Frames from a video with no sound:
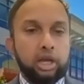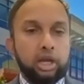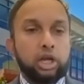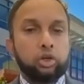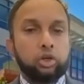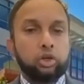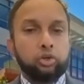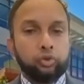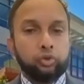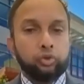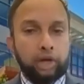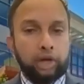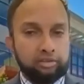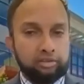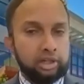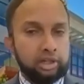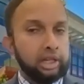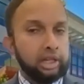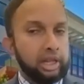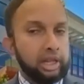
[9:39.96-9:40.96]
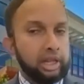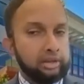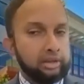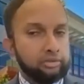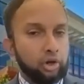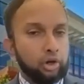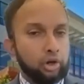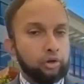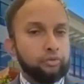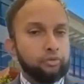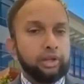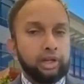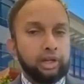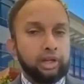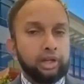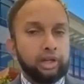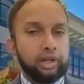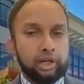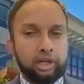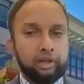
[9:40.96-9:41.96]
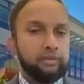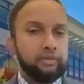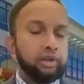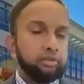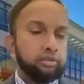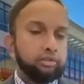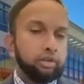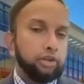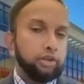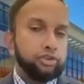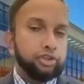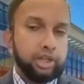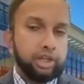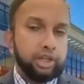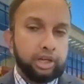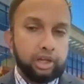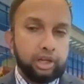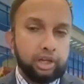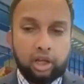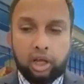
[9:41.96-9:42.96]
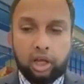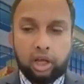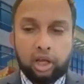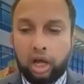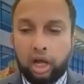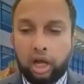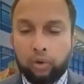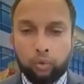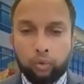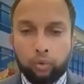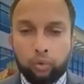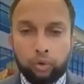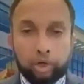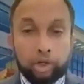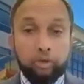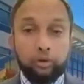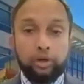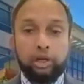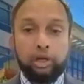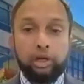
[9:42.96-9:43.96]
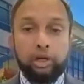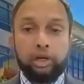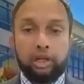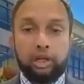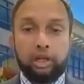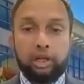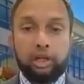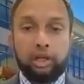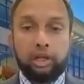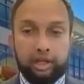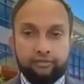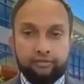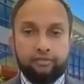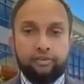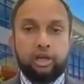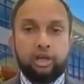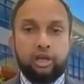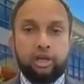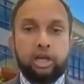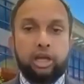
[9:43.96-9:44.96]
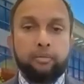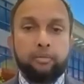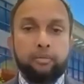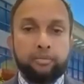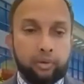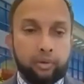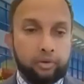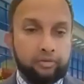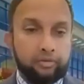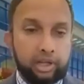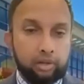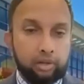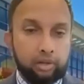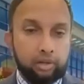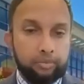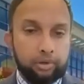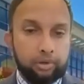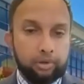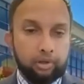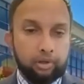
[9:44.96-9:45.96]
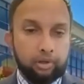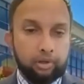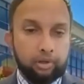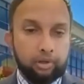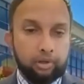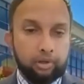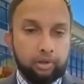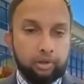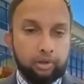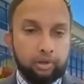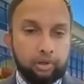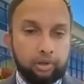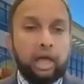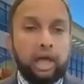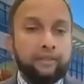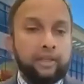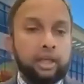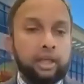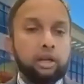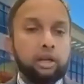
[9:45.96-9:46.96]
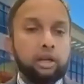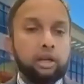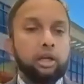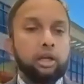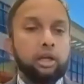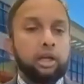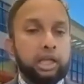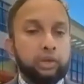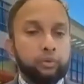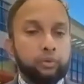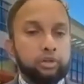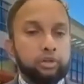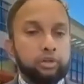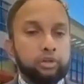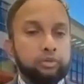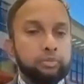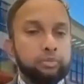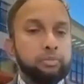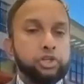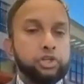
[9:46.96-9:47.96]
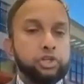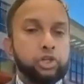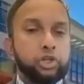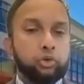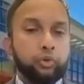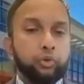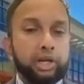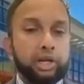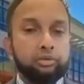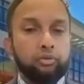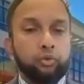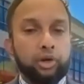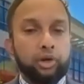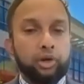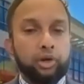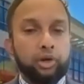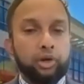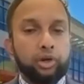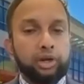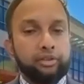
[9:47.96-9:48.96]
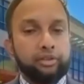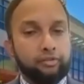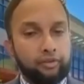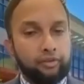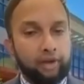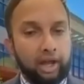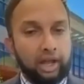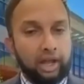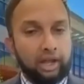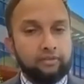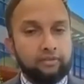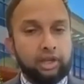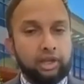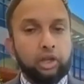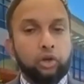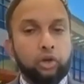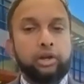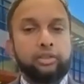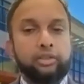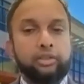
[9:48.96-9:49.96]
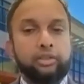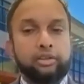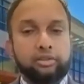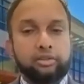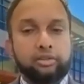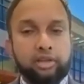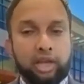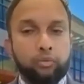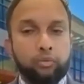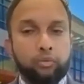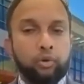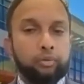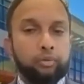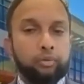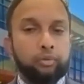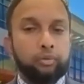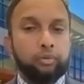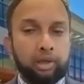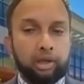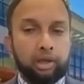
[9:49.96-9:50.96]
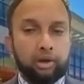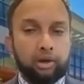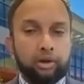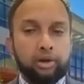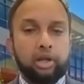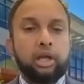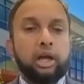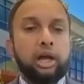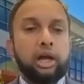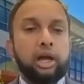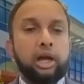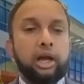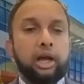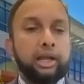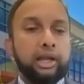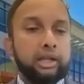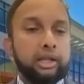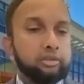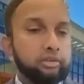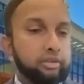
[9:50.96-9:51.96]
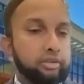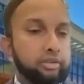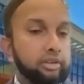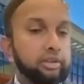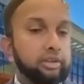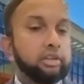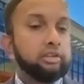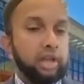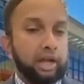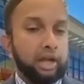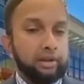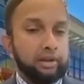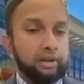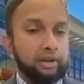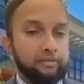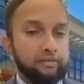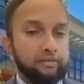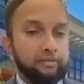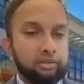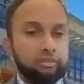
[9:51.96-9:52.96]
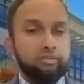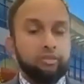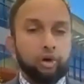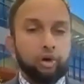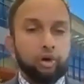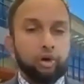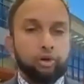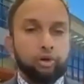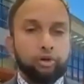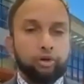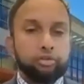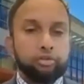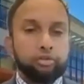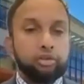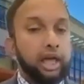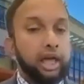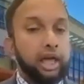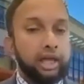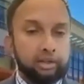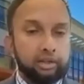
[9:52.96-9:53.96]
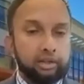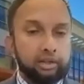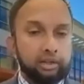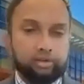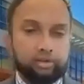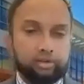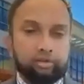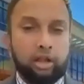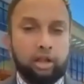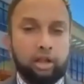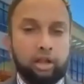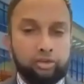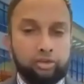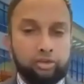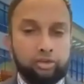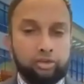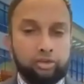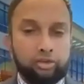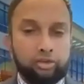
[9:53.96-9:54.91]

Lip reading: Transient elastography and liver histology data were included if they were available. And then EUS-PBG gradients of greater than 5 and greater than 10 were compared against these non-invasive markers and liver histology.